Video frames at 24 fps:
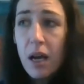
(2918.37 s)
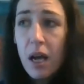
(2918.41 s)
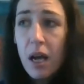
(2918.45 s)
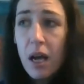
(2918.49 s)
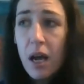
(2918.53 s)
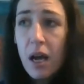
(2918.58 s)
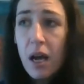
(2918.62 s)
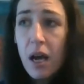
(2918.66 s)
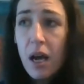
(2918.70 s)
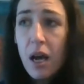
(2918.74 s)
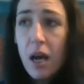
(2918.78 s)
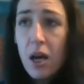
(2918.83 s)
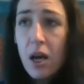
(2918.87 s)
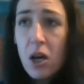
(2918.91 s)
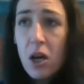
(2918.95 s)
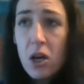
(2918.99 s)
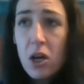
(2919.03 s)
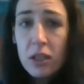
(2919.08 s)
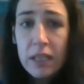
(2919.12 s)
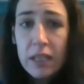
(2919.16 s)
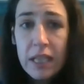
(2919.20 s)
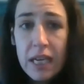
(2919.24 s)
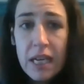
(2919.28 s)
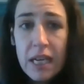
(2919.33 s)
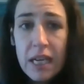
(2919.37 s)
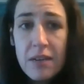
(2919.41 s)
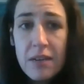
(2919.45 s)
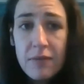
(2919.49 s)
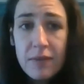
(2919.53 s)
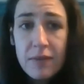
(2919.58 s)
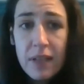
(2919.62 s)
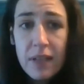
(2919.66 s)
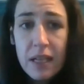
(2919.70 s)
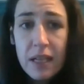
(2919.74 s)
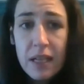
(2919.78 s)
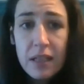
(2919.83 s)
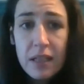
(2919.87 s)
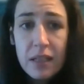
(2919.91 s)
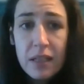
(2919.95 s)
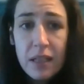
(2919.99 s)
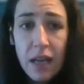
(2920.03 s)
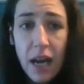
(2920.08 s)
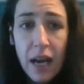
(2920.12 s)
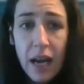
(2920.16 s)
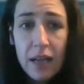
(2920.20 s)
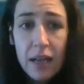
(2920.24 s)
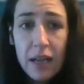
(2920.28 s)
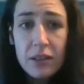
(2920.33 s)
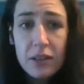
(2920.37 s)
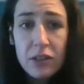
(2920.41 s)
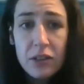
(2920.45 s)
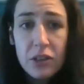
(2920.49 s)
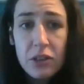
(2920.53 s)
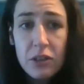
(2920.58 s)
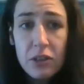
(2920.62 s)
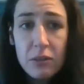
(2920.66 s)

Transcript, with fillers: uh, early evening and you